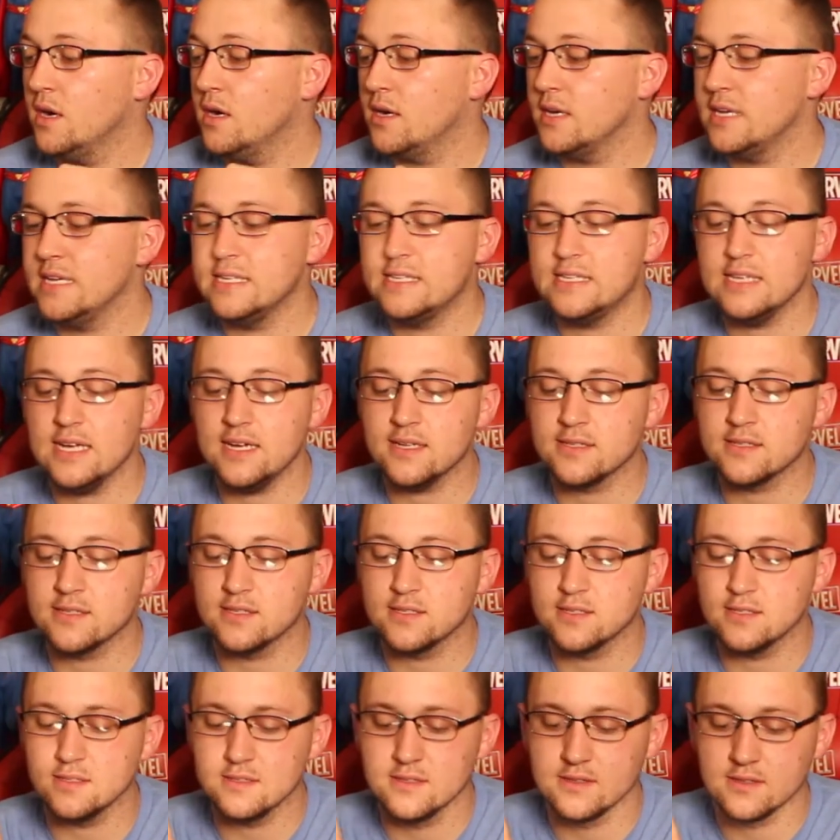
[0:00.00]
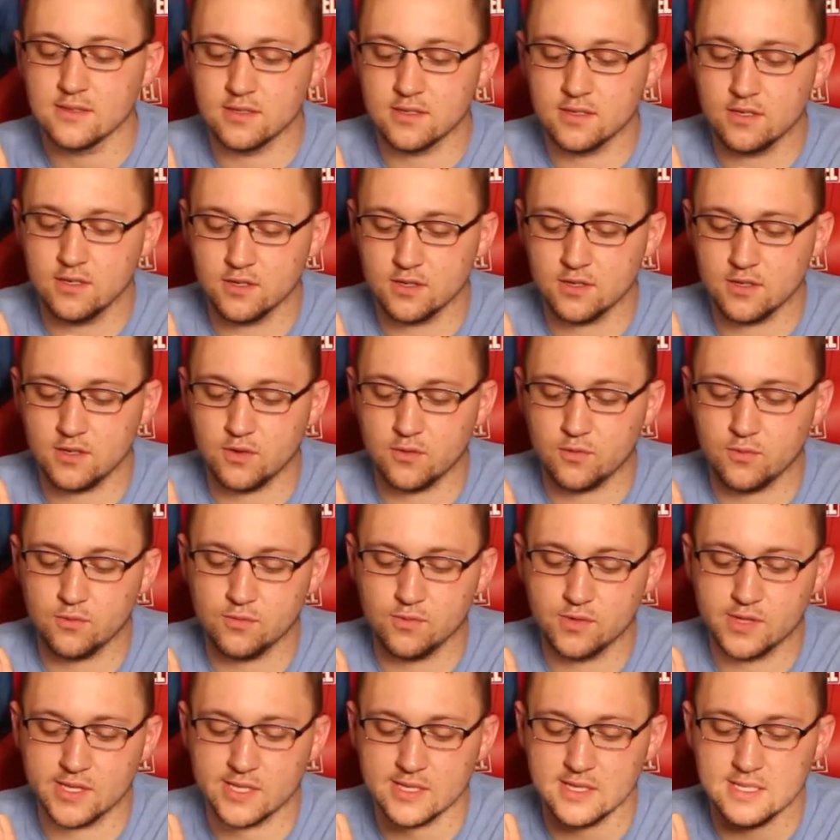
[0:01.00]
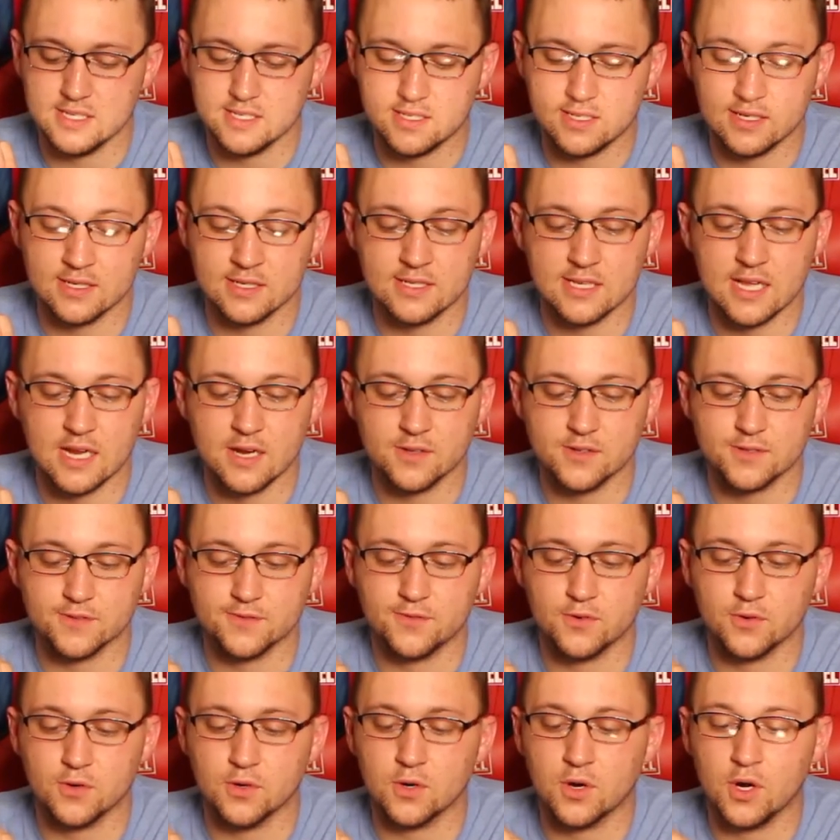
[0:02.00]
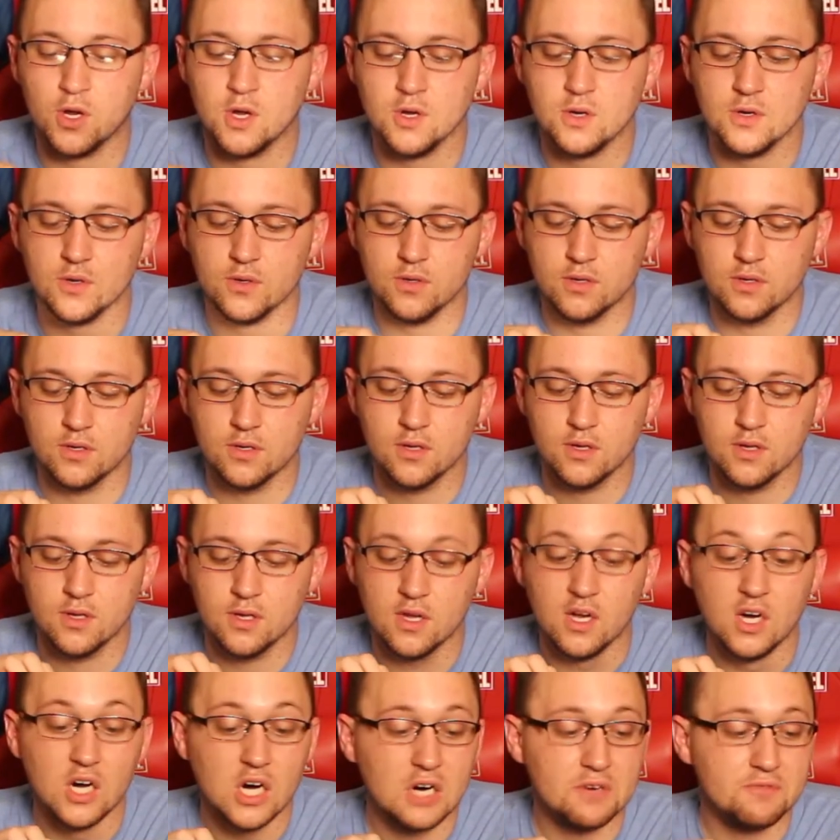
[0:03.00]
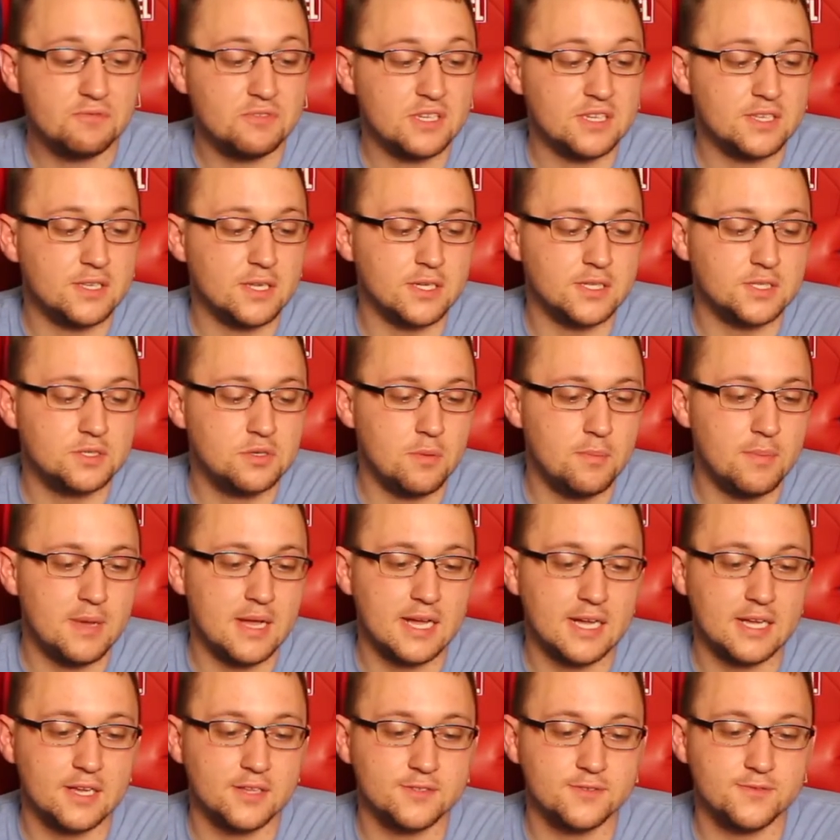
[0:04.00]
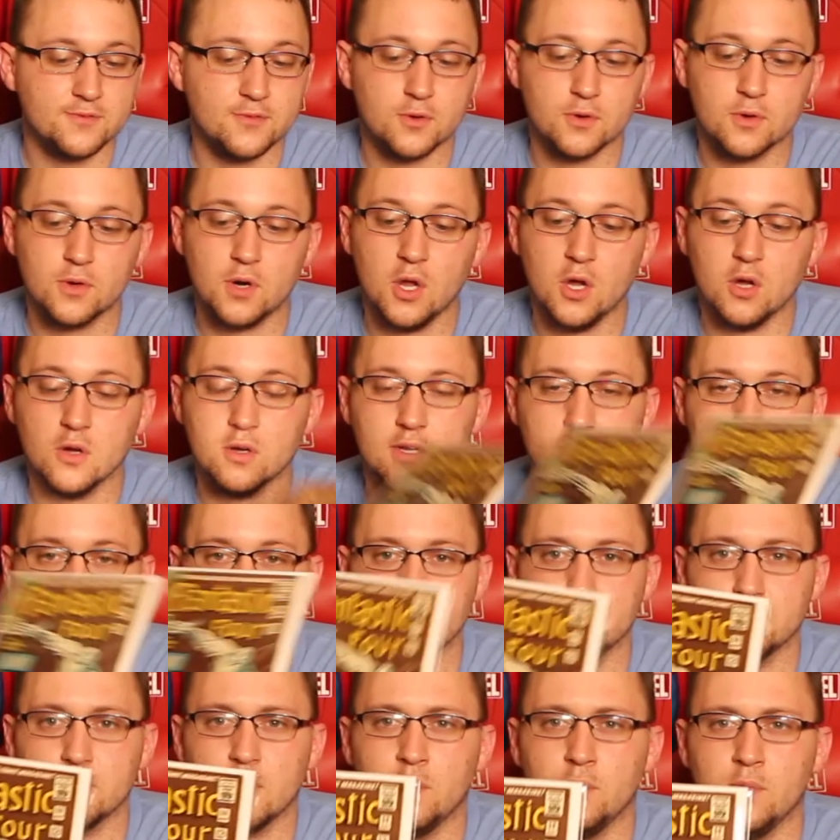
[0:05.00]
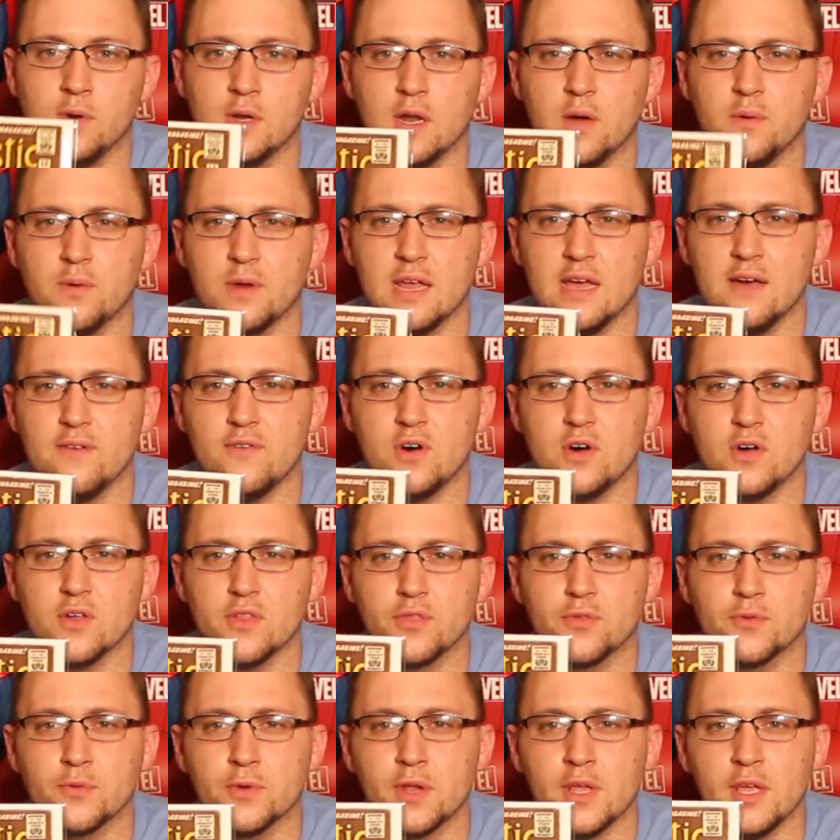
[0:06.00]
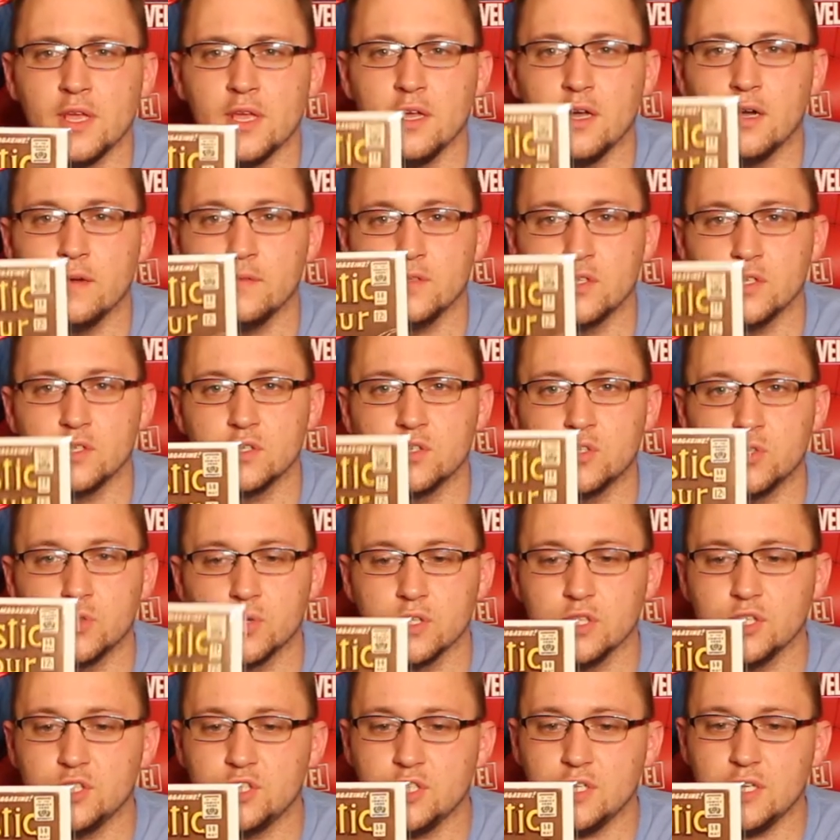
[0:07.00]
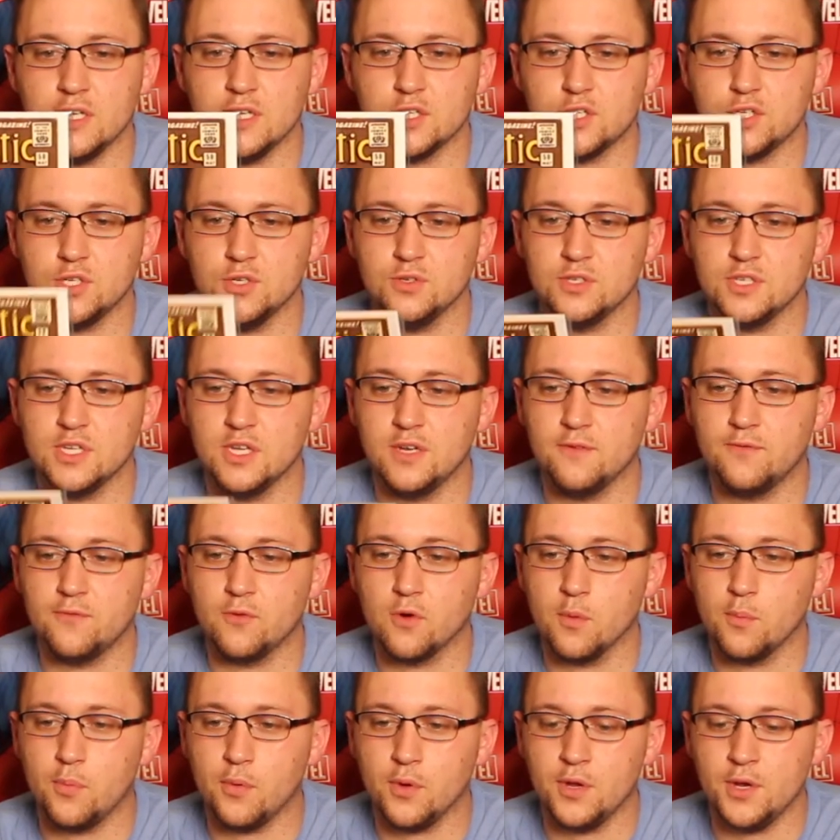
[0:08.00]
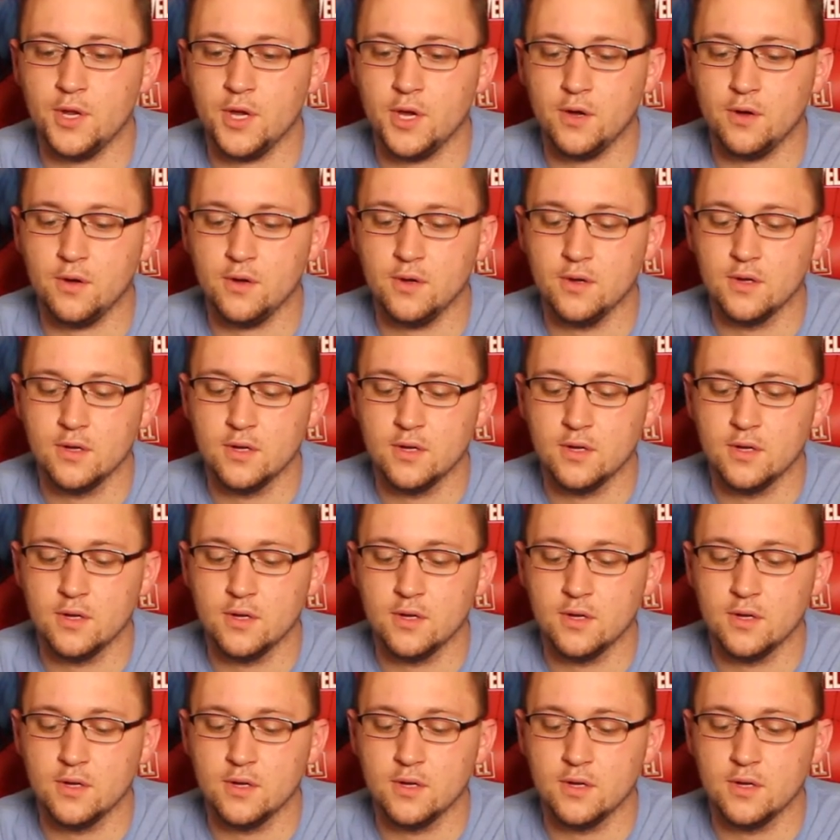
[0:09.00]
He says the listing said as a 4.0. Hopefully it does come back as a 4.0 because that's what I want. I want to have all 3 of the trilogy issues in a 4.0.